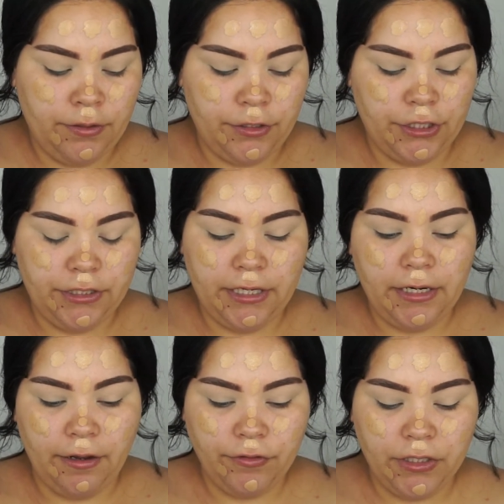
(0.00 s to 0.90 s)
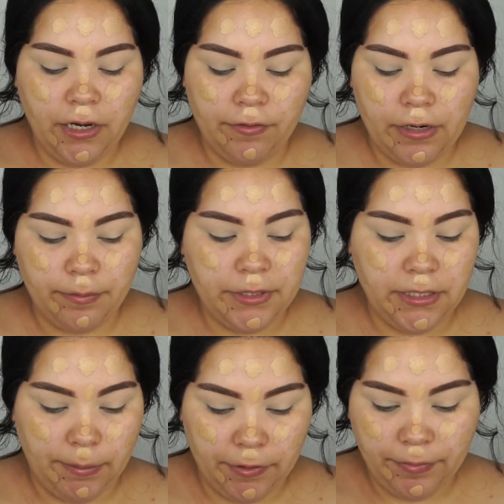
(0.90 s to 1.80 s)
just enough to cover up
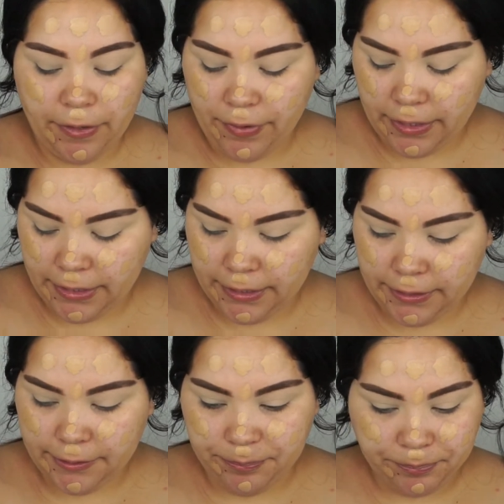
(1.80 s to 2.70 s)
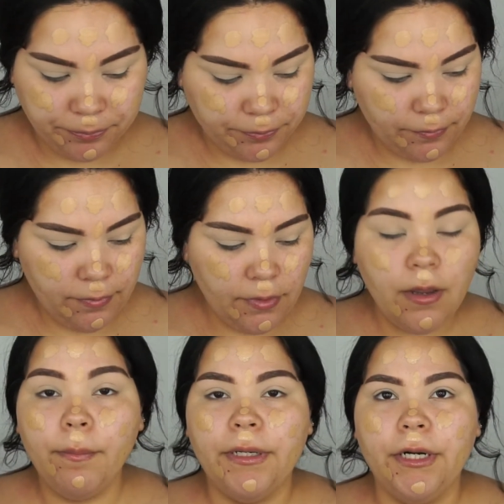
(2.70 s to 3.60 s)
some of my redness
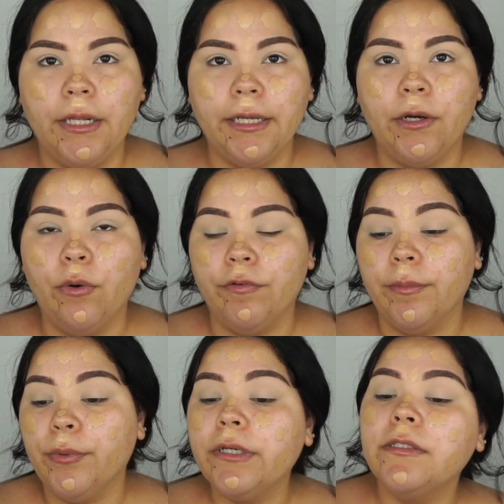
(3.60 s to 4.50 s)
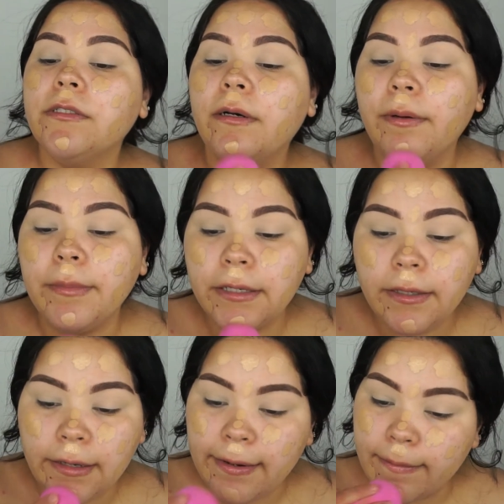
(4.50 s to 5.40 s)
but not like overboard so I'm gonna
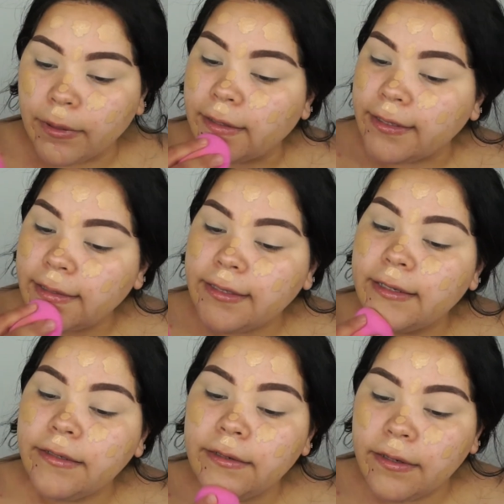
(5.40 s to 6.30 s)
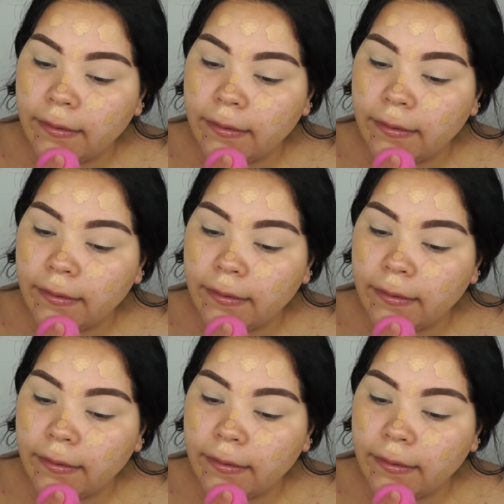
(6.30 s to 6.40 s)
go ahead and blend this in